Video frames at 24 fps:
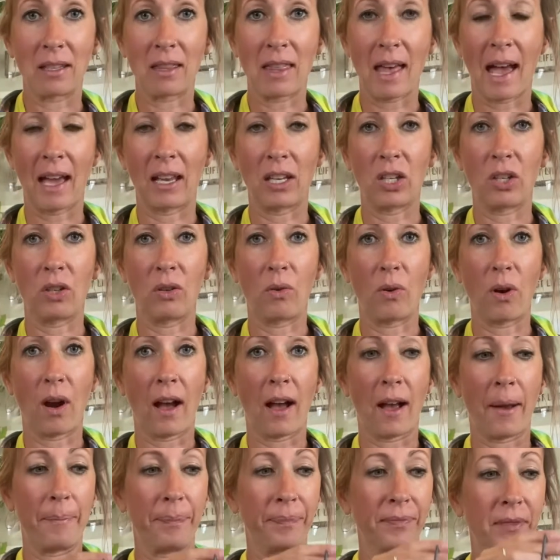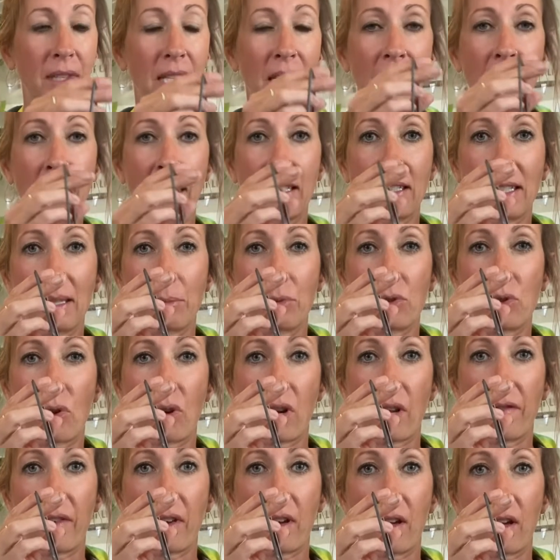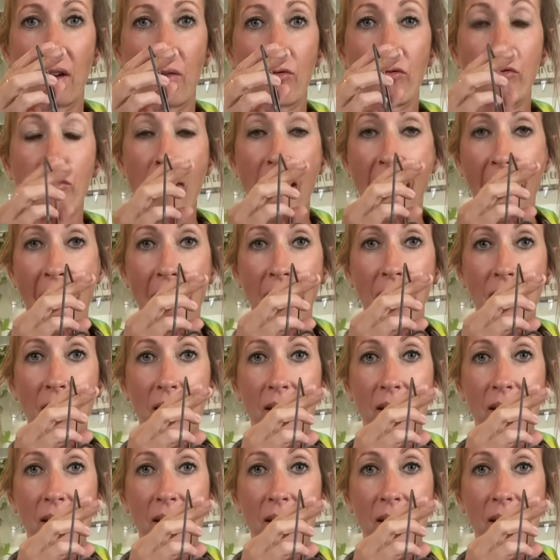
that you get some sort of a rack